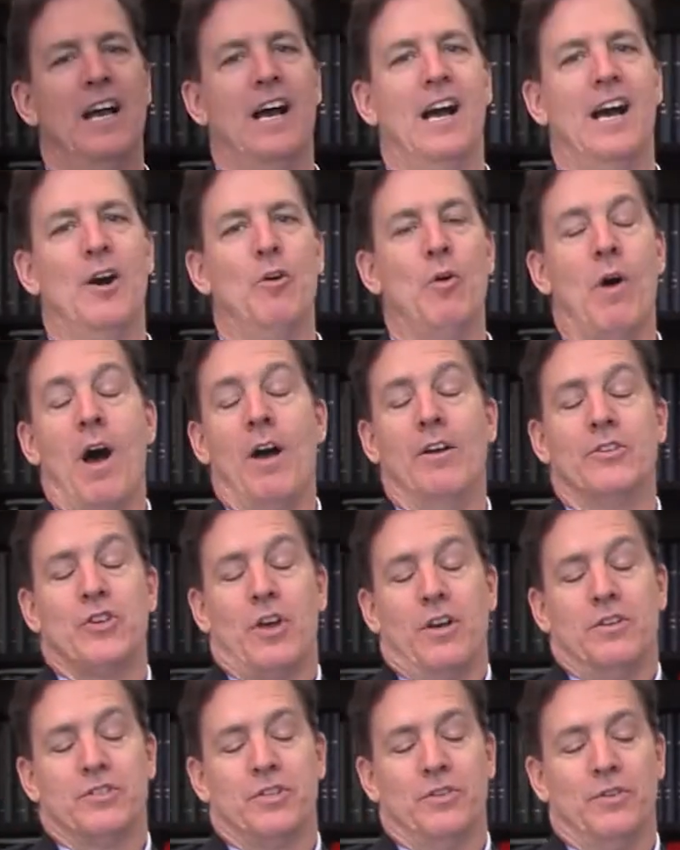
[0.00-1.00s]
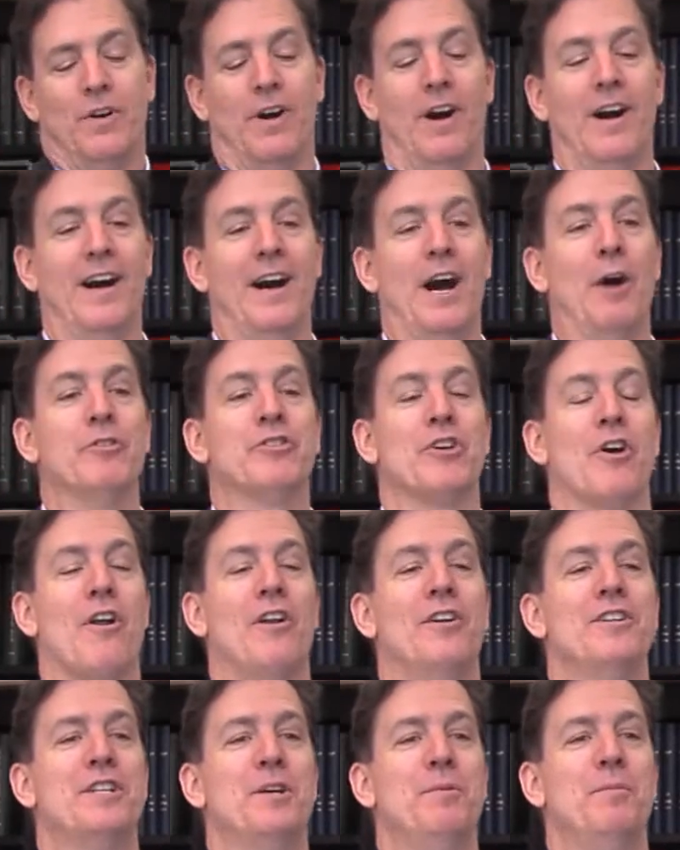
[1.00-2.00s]
Well, I was
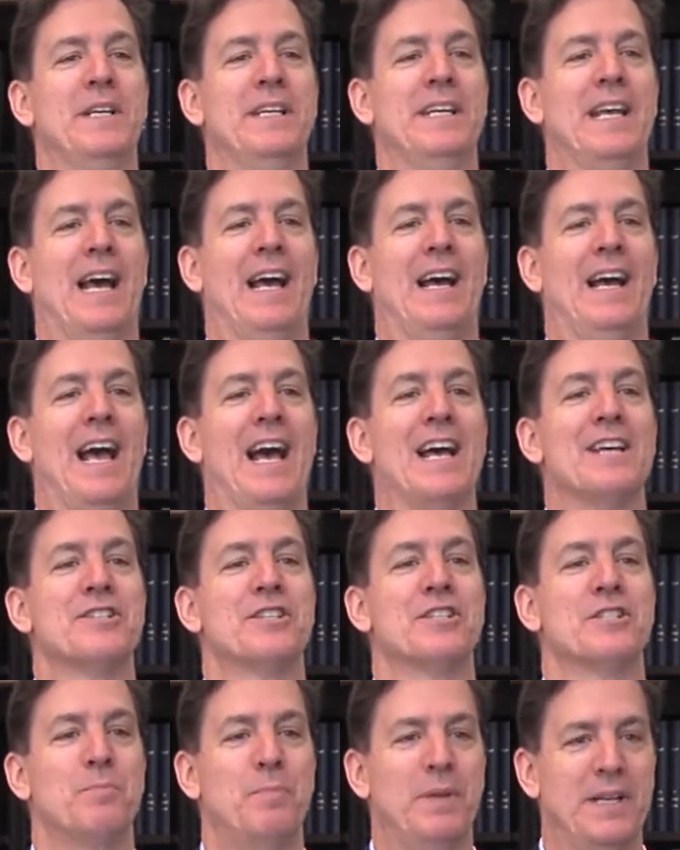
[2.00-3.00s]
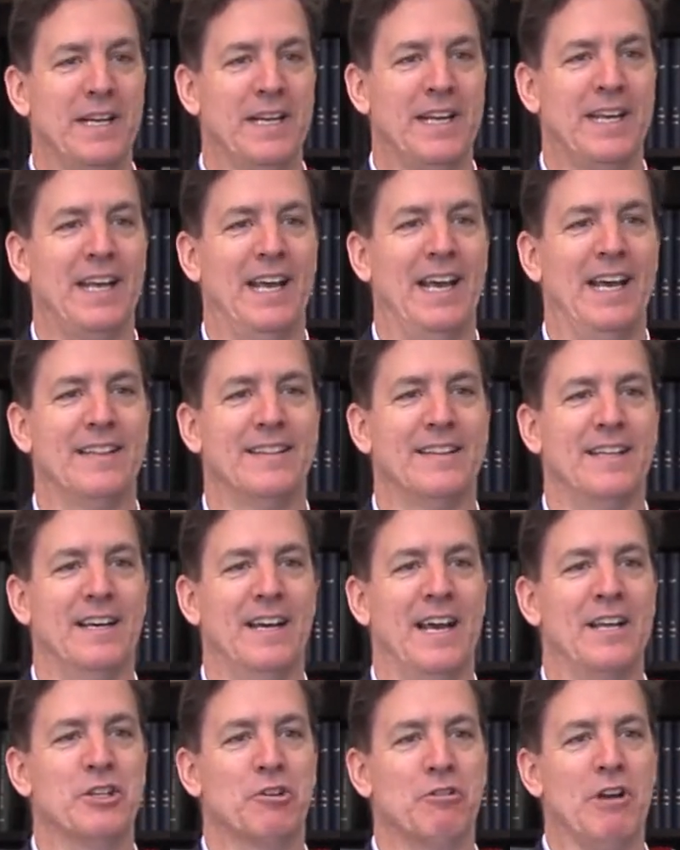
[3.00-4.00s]
honored to be asked to speak at
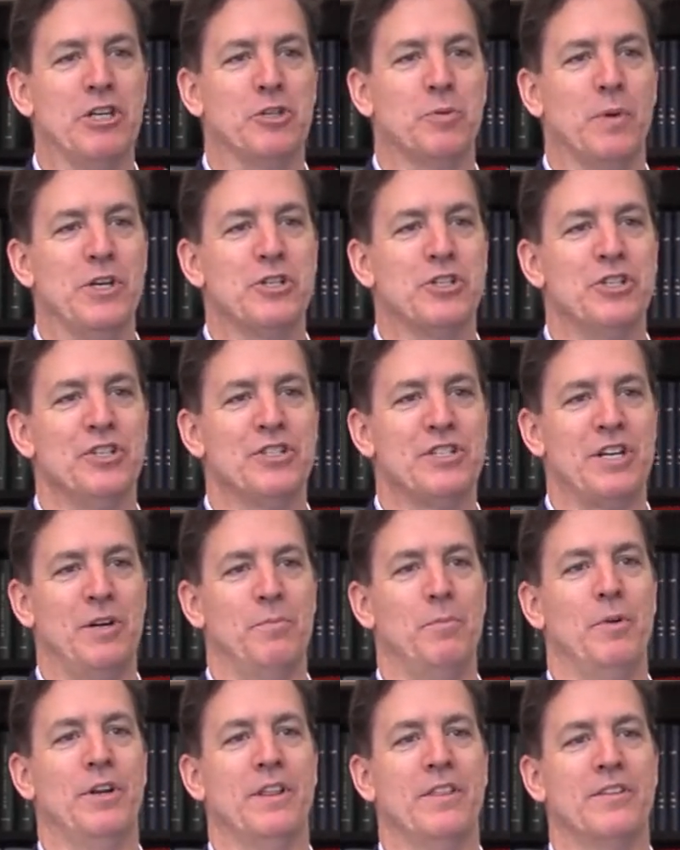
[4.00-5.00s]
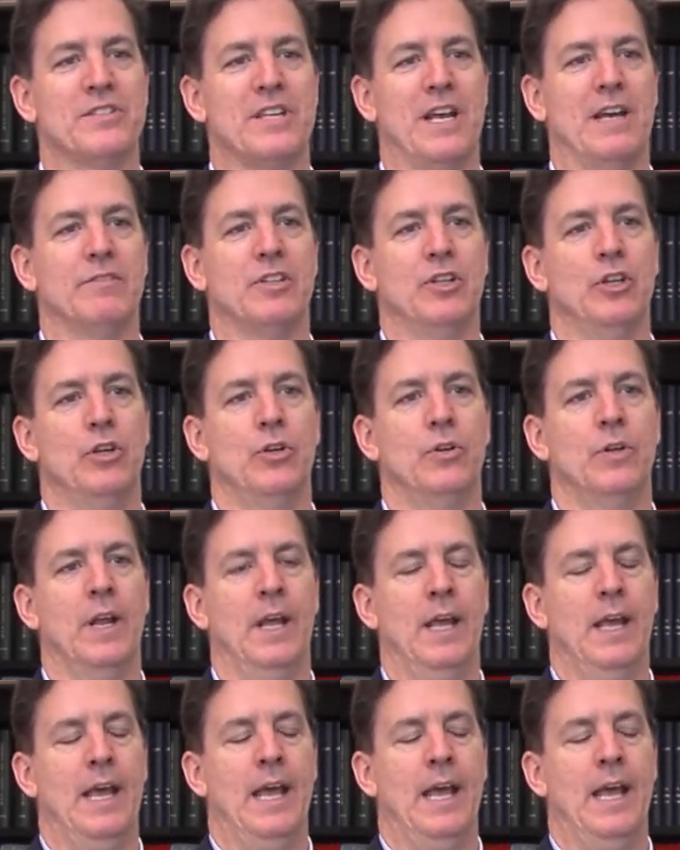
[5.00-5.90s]
the graduation ceremony this afternoon.